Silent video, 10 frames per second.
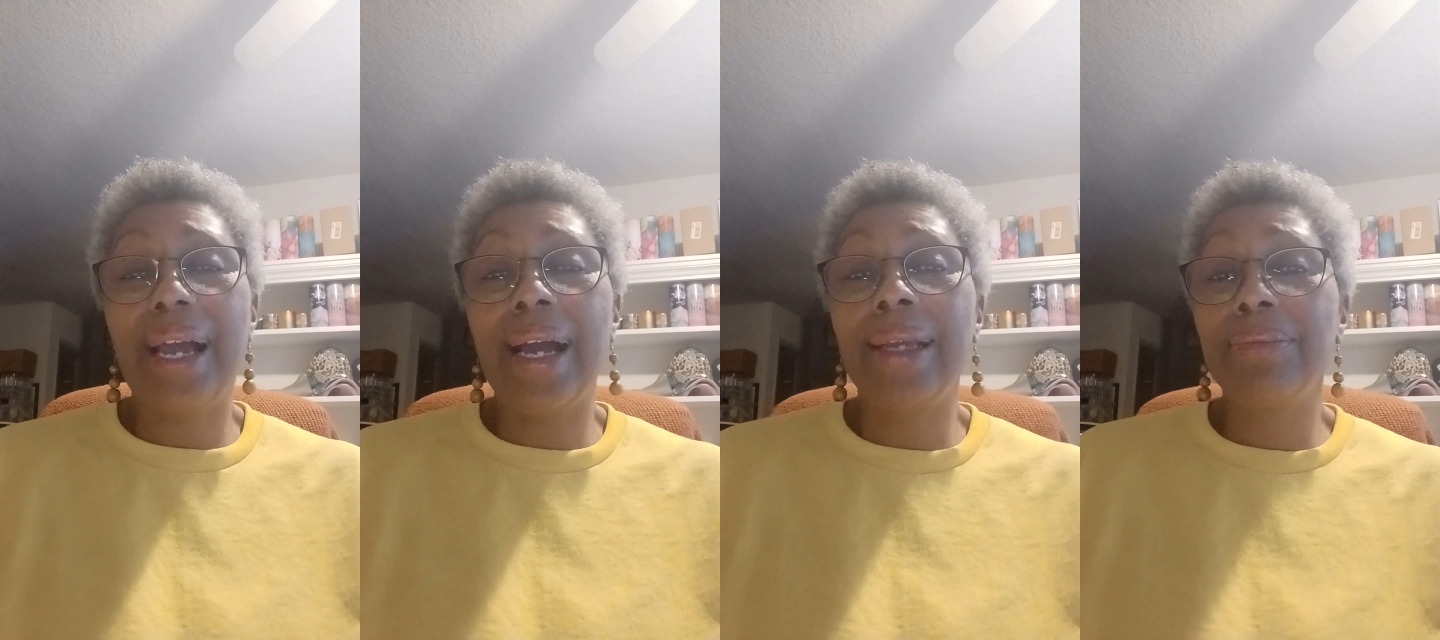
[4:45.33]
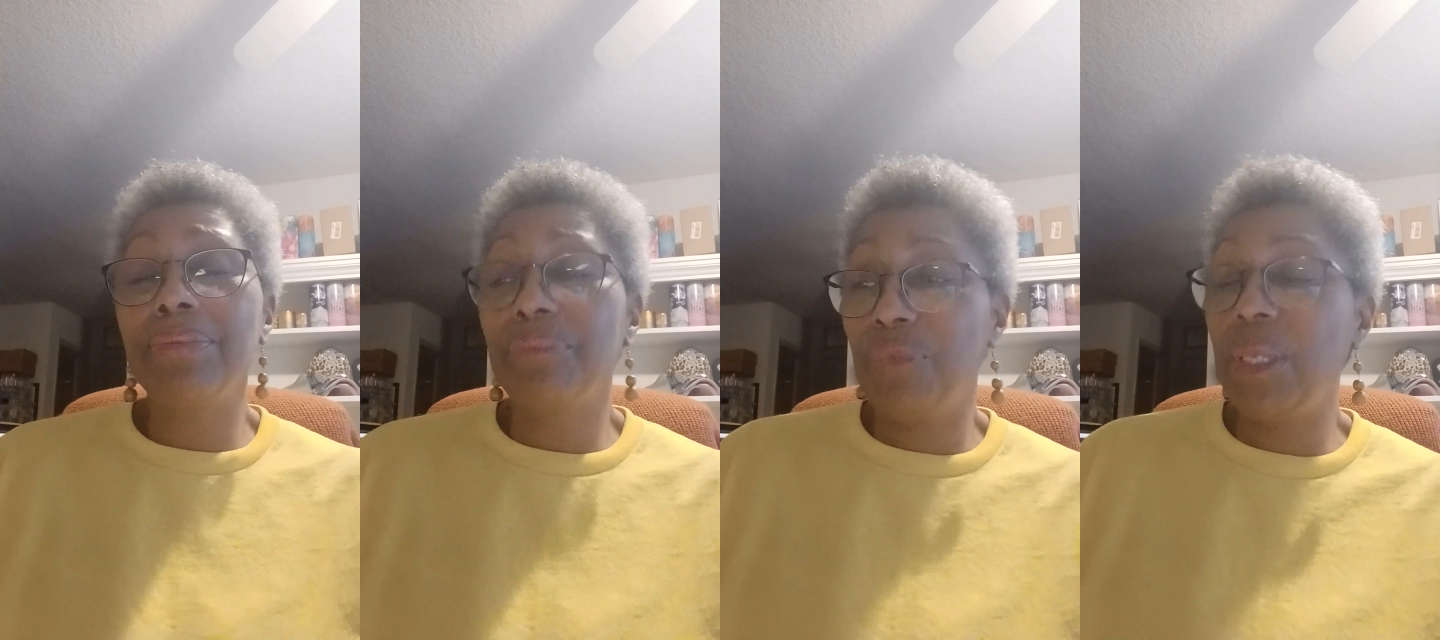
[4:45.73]
I
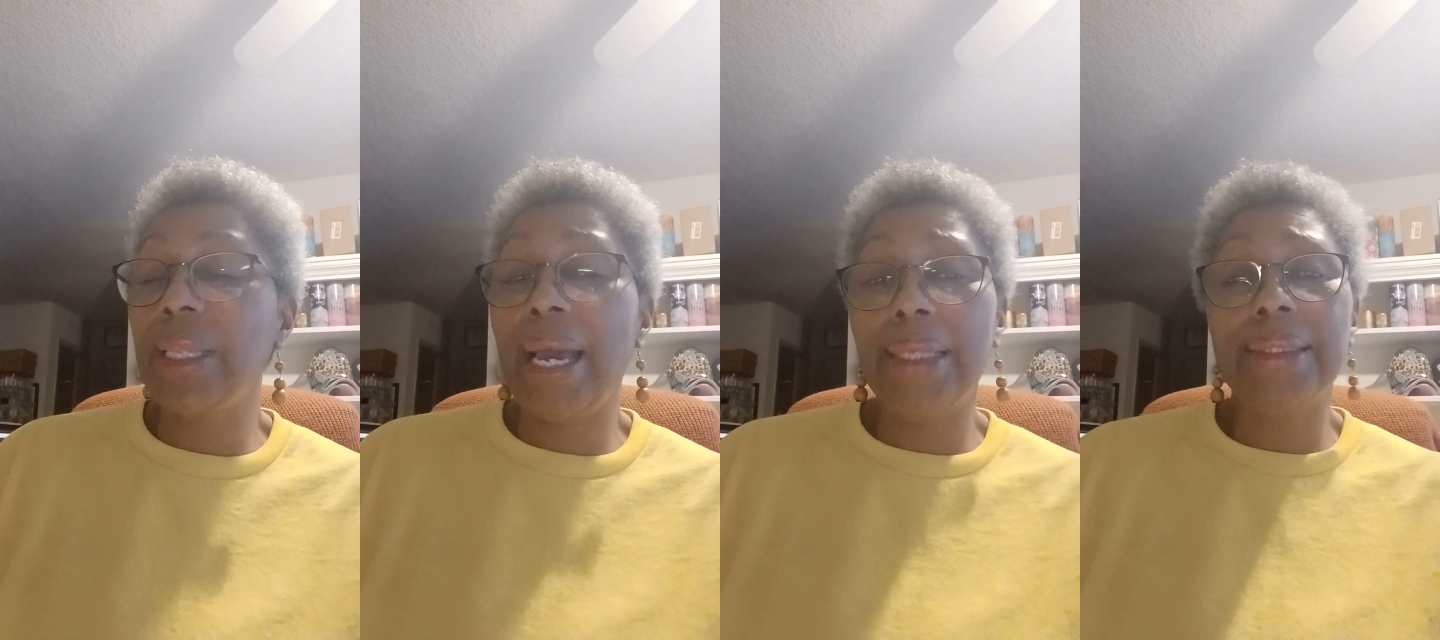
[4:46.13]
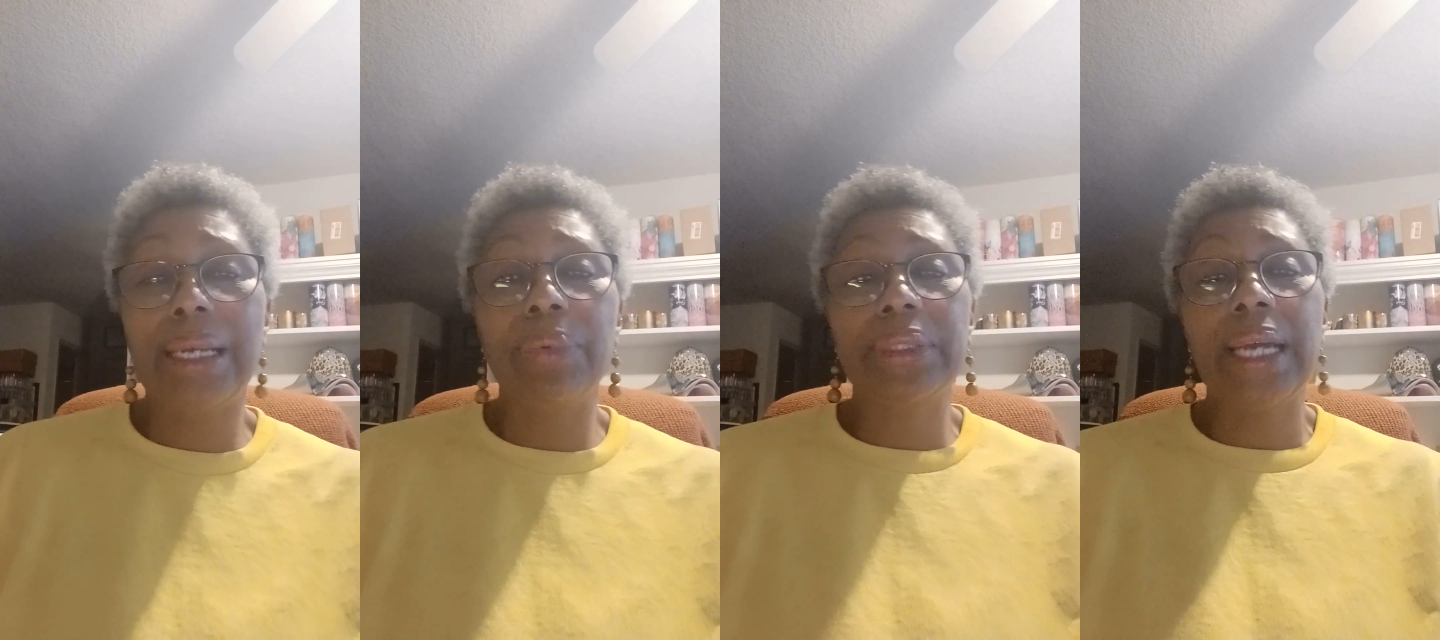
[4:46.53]
realized that
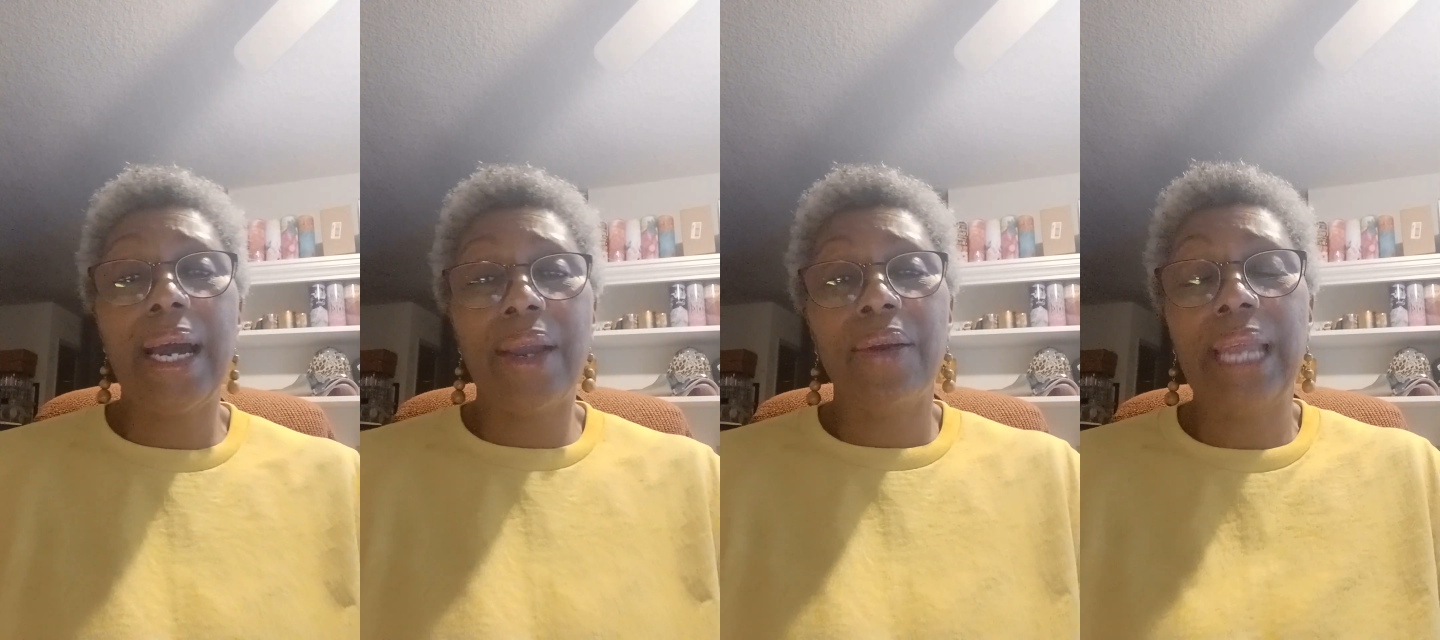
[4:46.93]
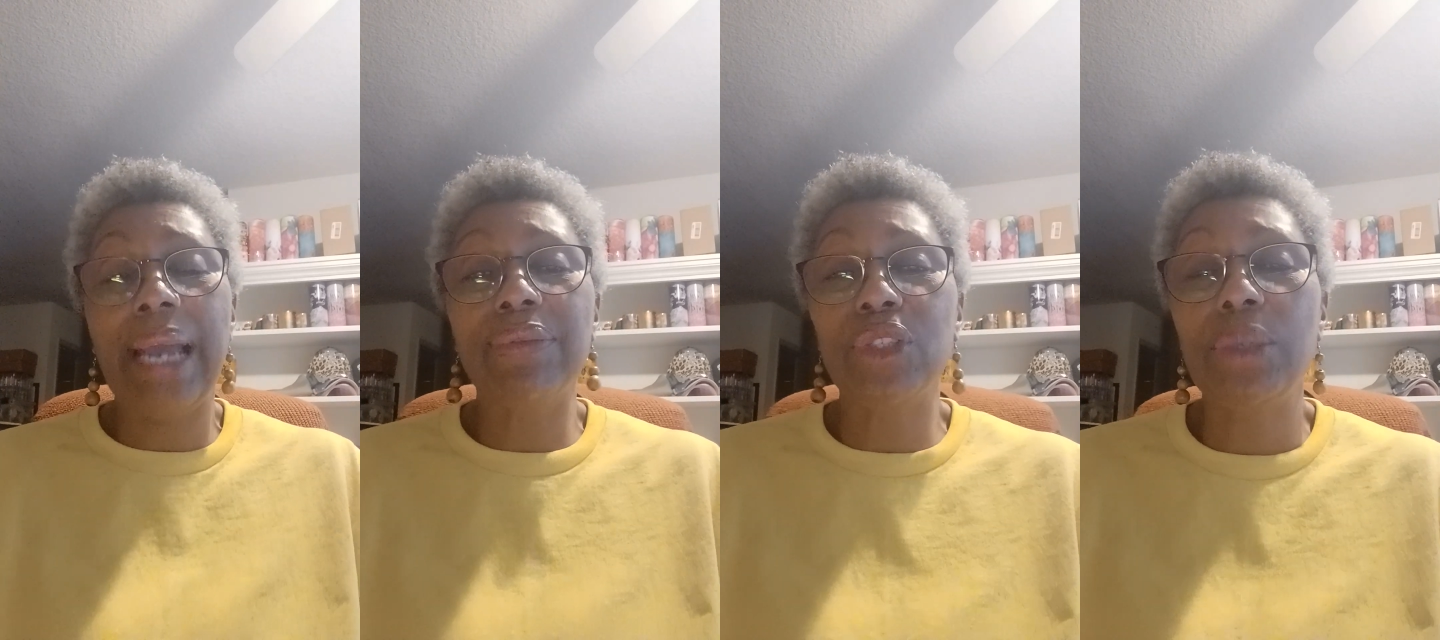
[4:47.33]
I was tired
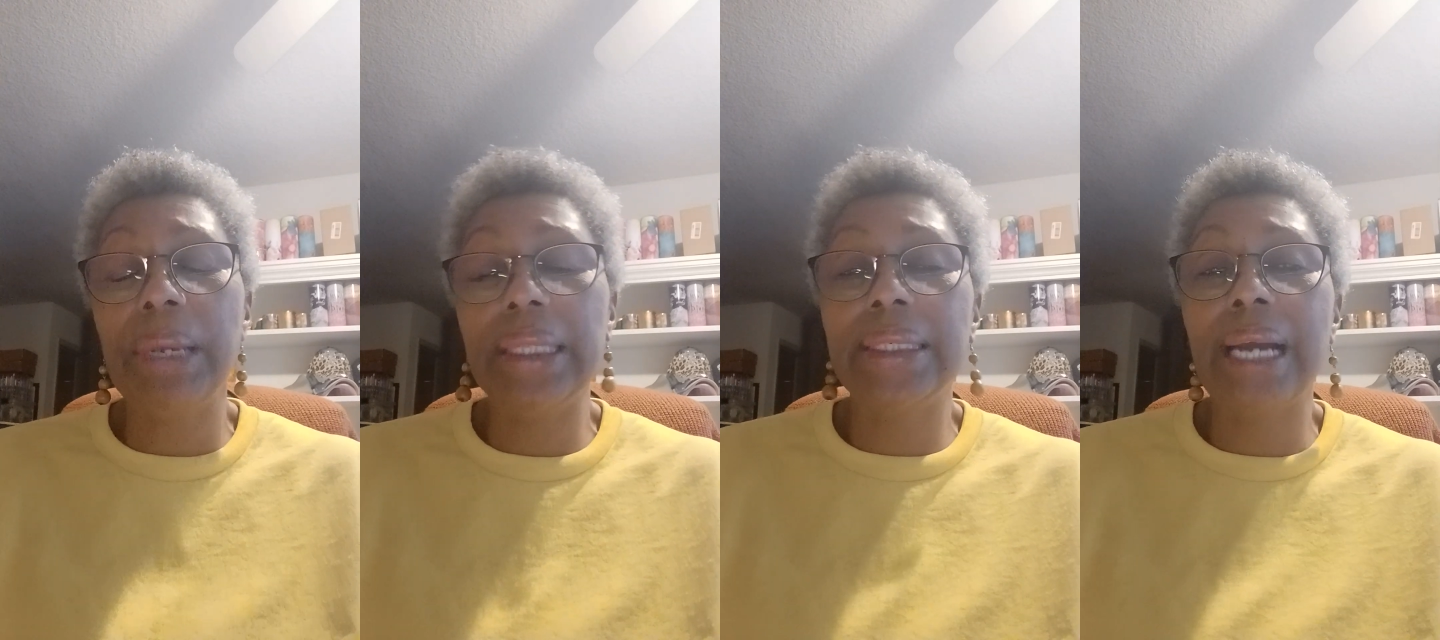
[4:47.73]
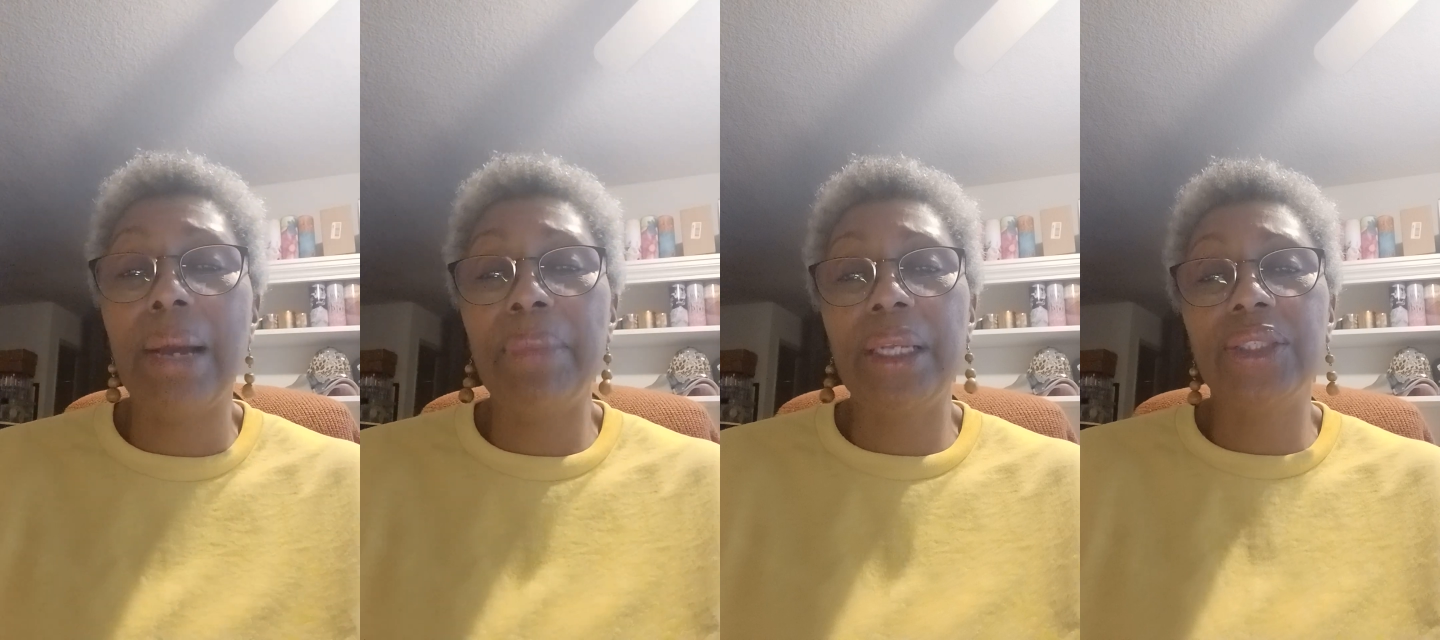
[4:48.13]
after she made the
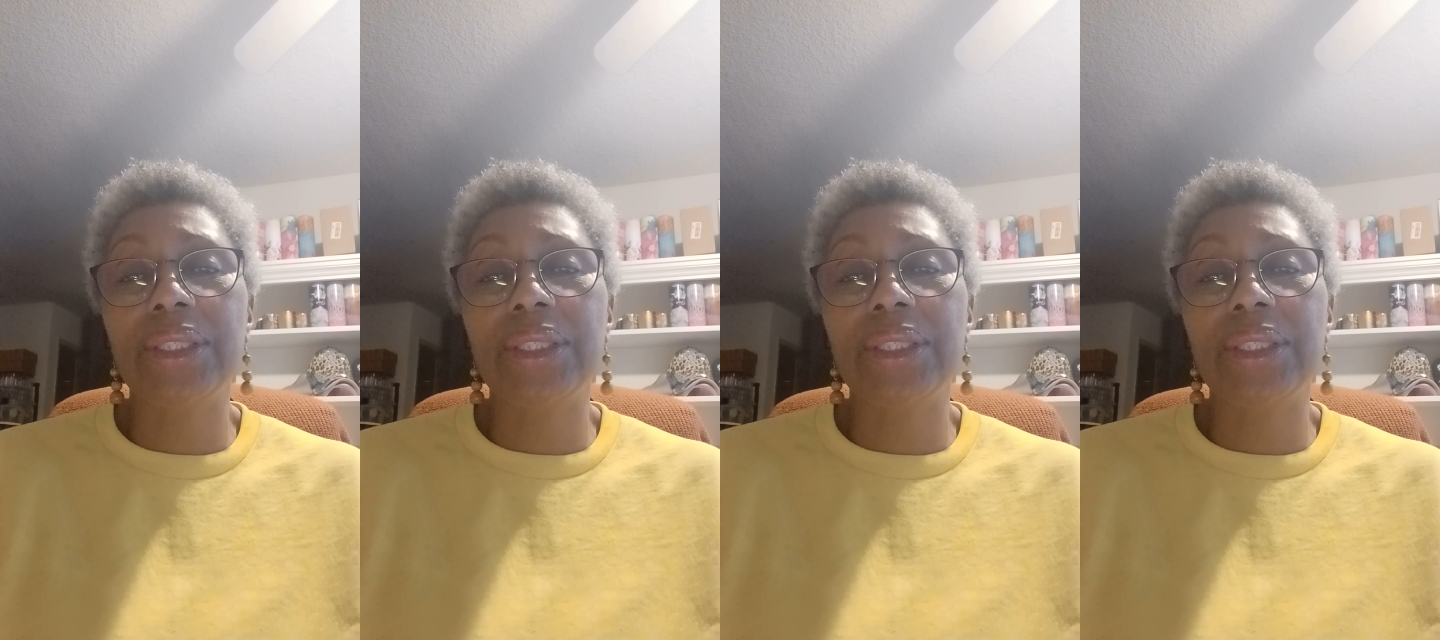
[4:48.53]
comment.